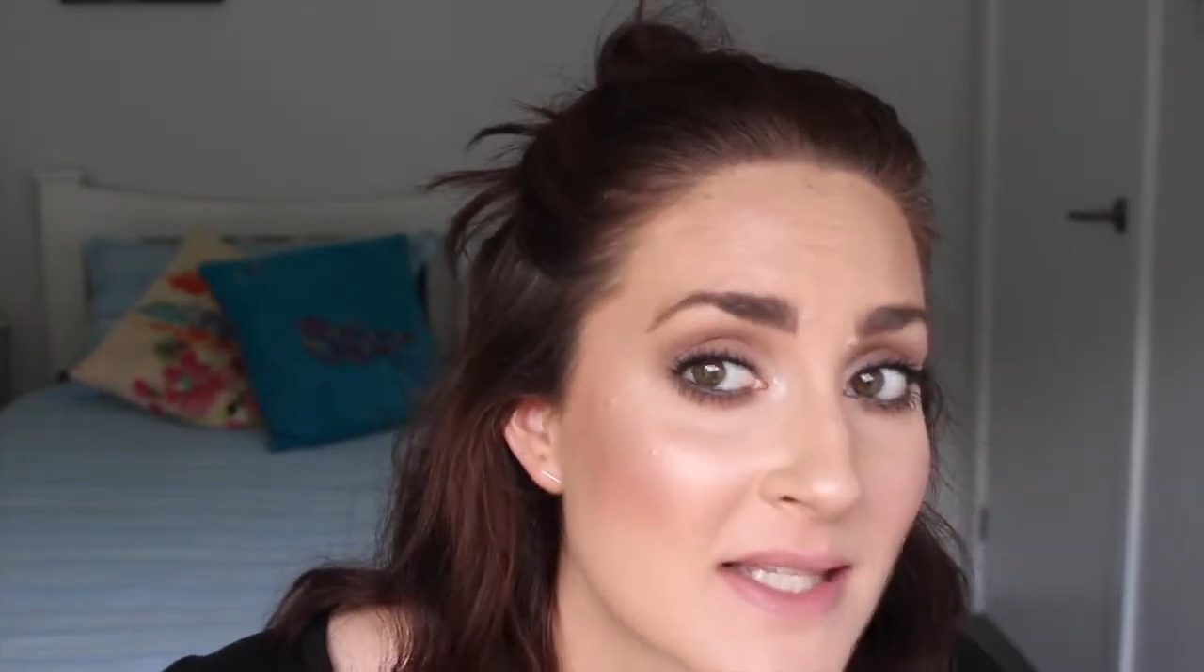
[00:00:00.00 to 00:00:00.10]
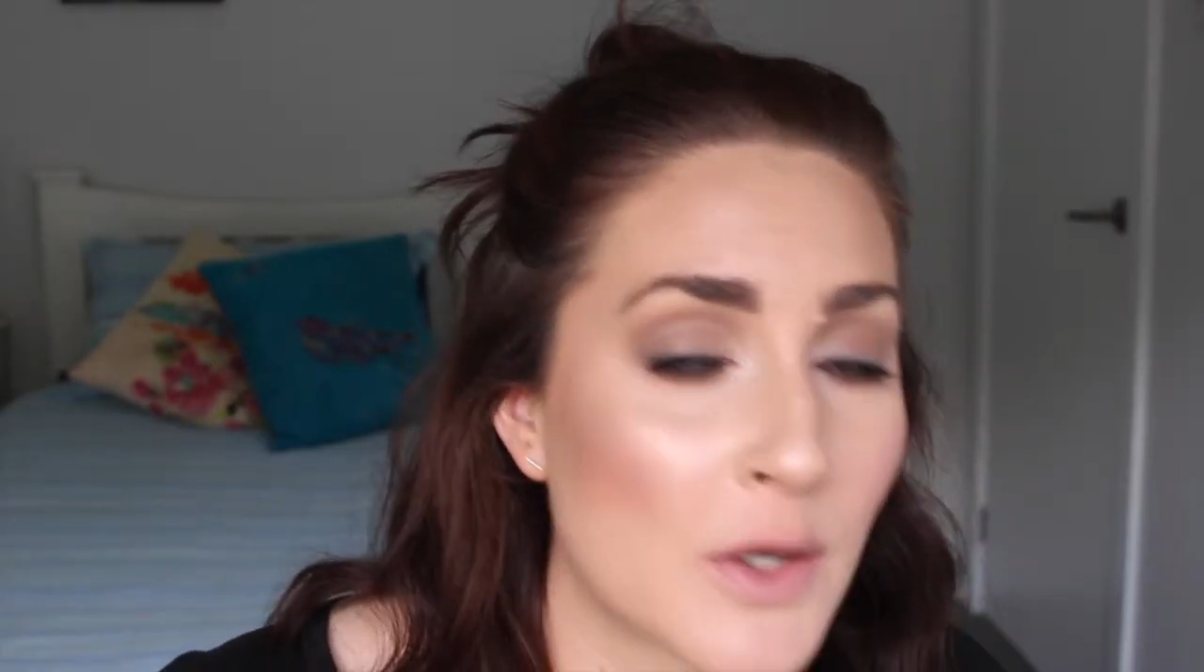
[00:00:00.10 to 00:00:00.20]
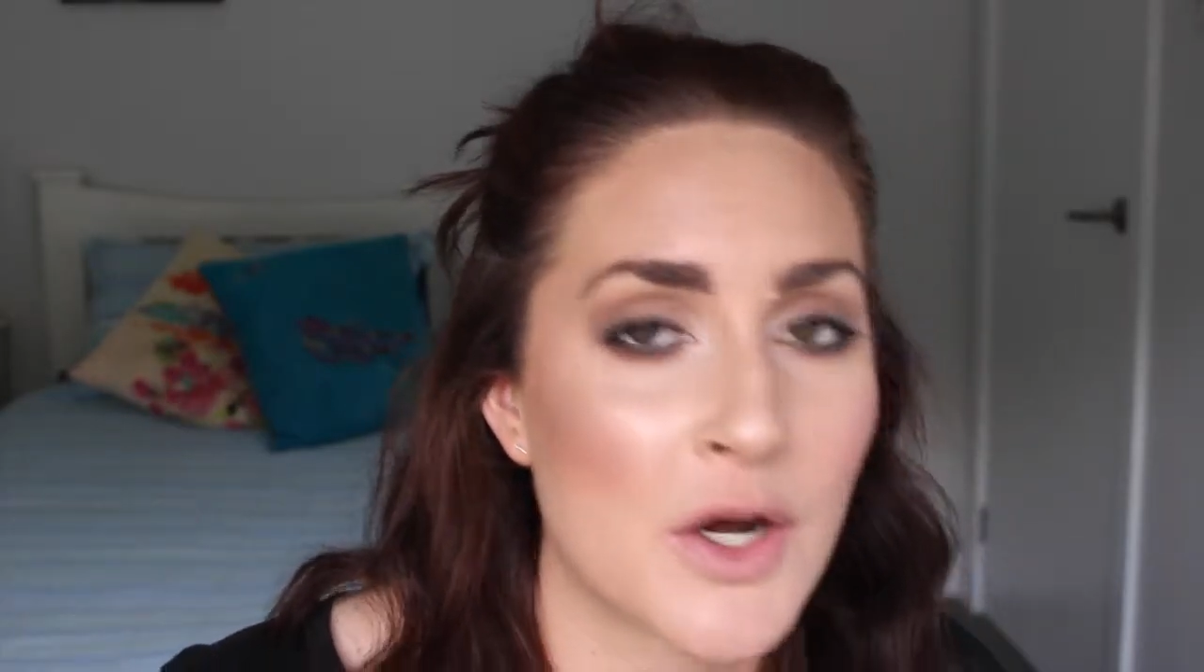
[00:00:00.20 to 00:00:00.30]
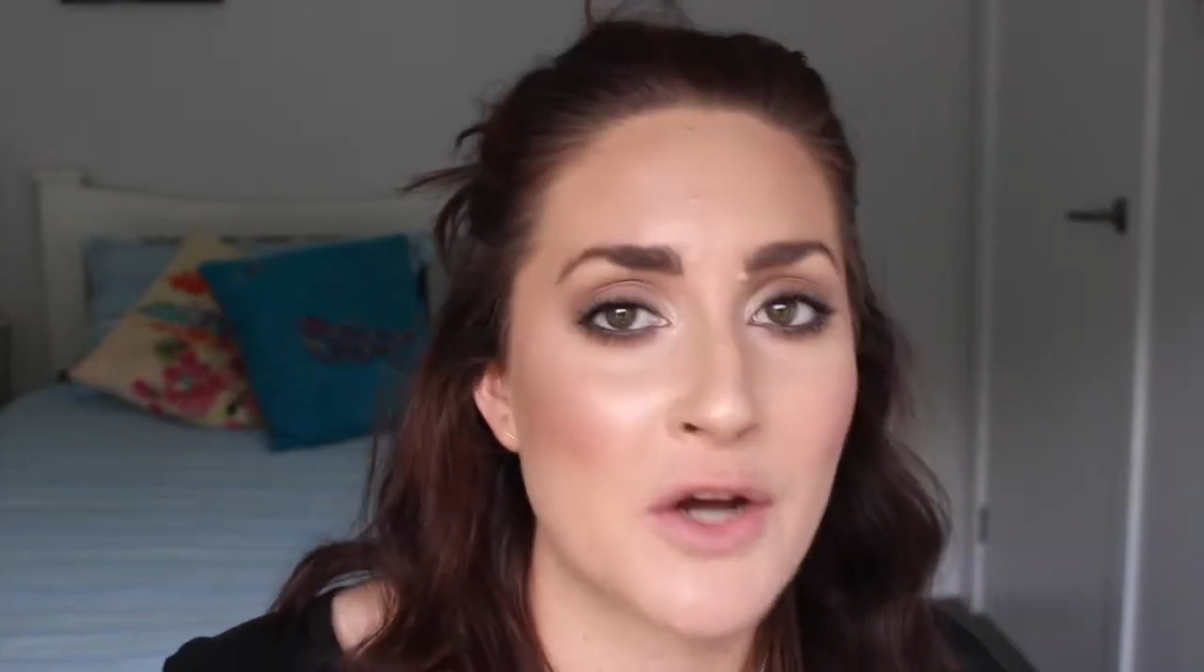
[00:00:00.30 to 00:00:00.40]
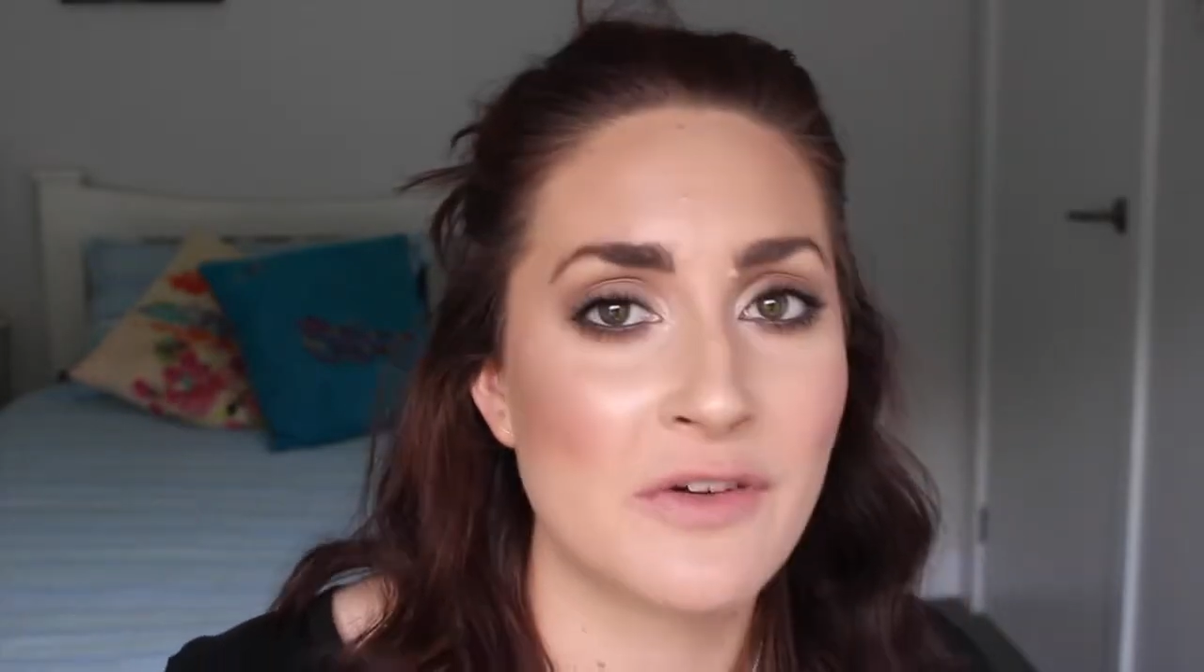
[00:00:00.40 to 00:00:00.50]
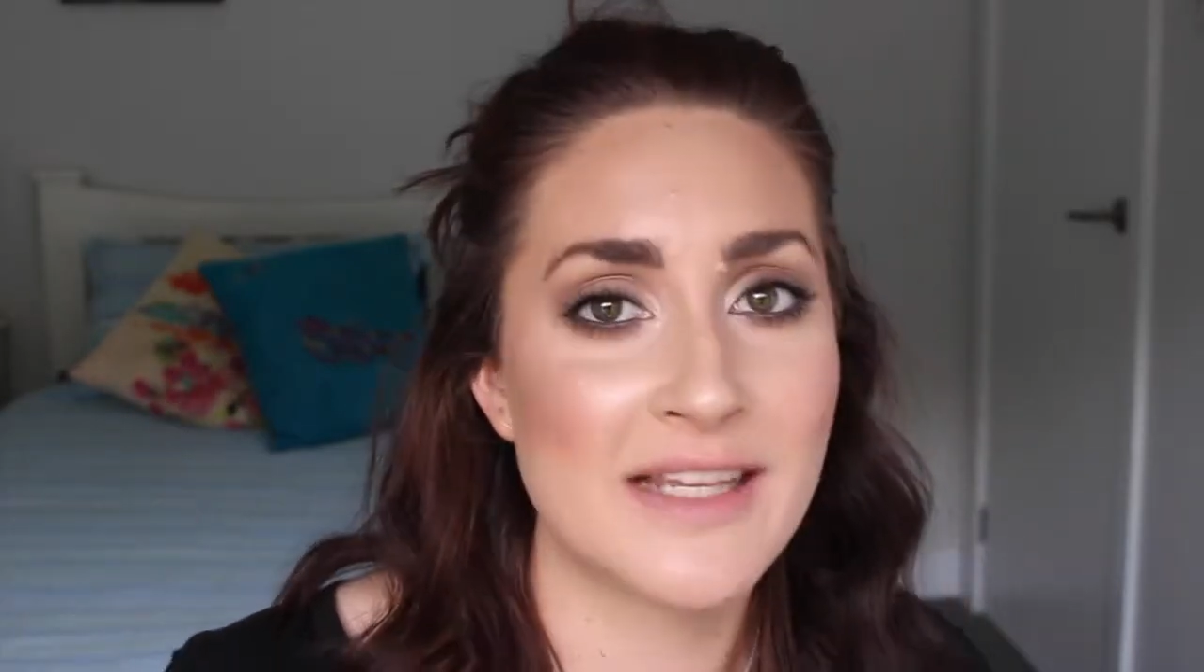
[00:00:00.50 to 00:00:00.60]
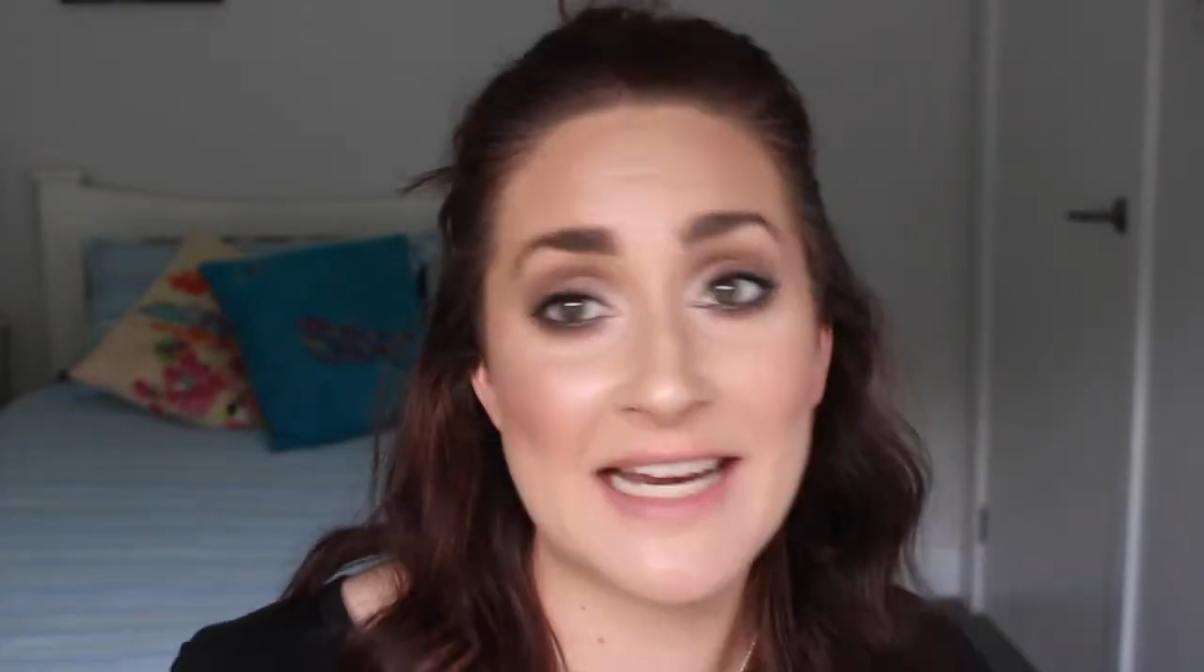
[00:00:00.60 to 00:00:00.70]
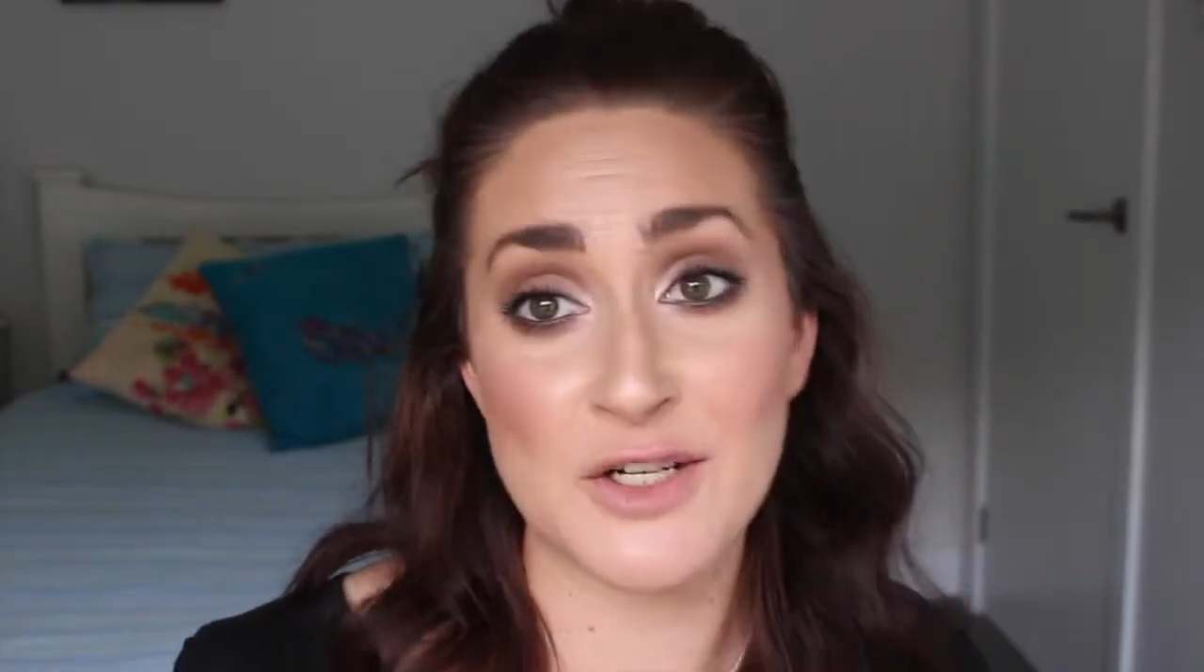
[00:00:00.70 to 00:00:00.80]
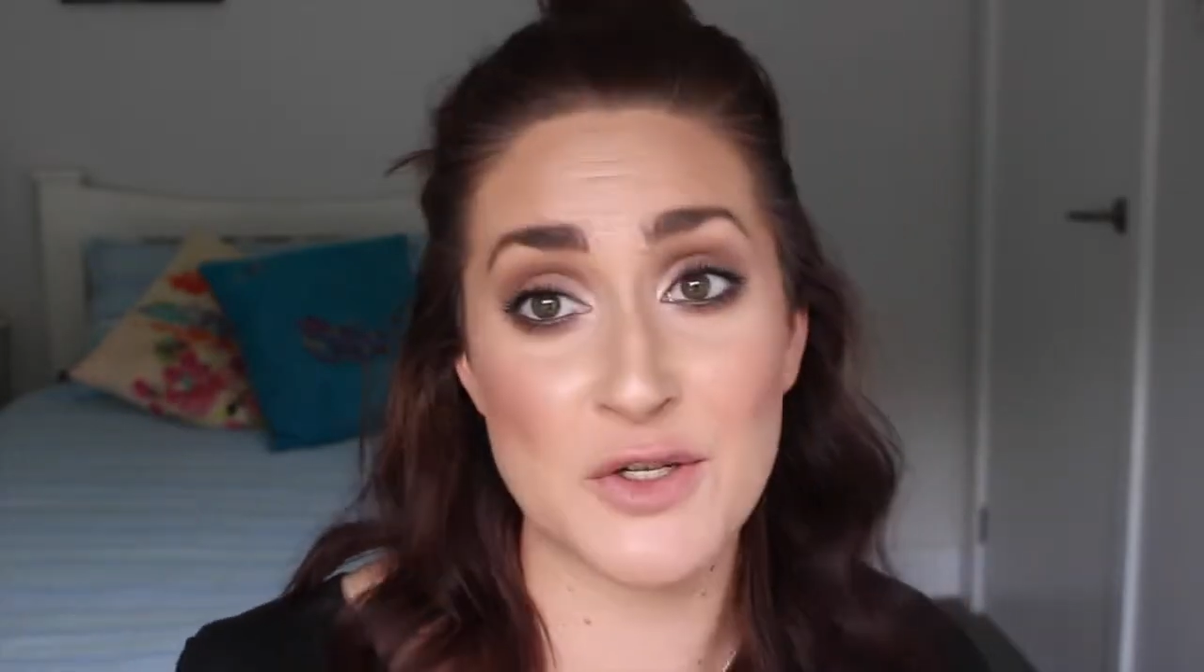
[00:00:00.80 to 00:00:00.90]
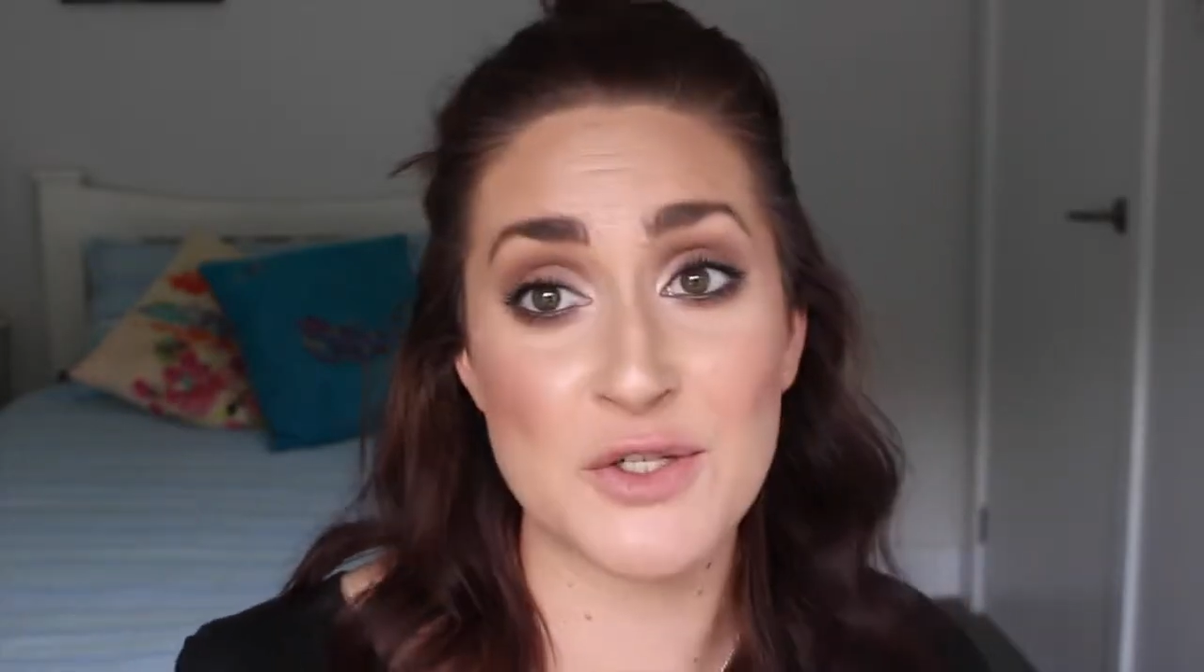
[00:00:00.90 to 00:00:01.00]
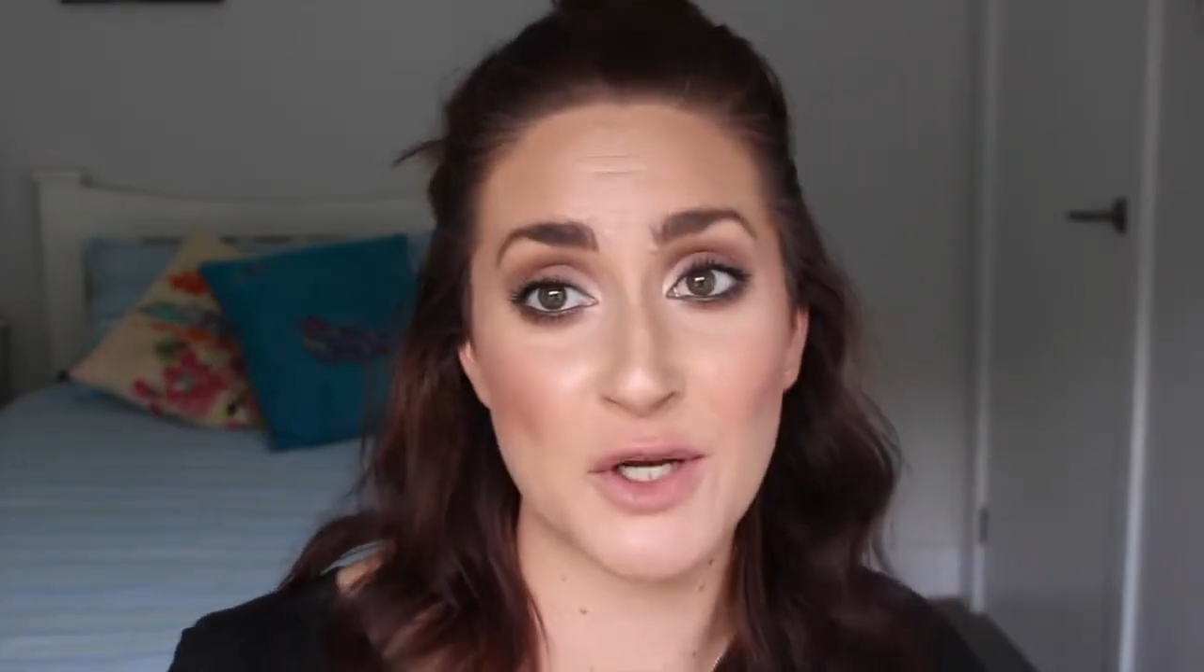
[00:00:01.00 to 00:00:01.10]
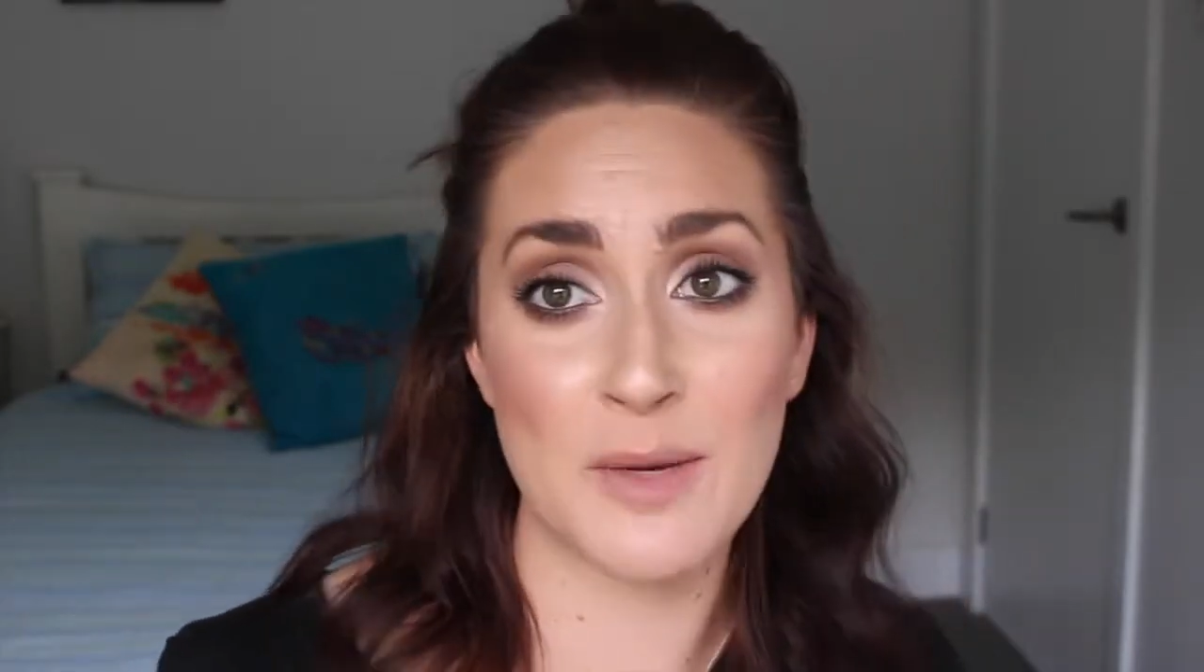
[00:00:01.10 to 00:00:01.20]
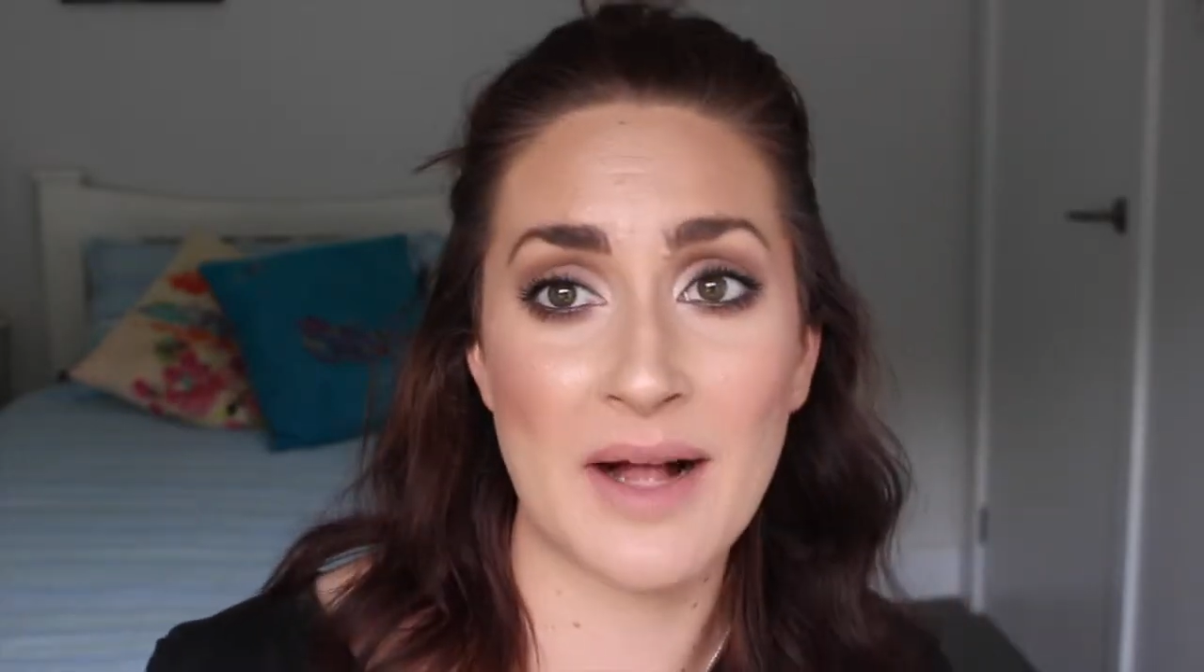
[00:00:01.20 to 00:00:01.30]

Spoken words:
so I don't really need to do too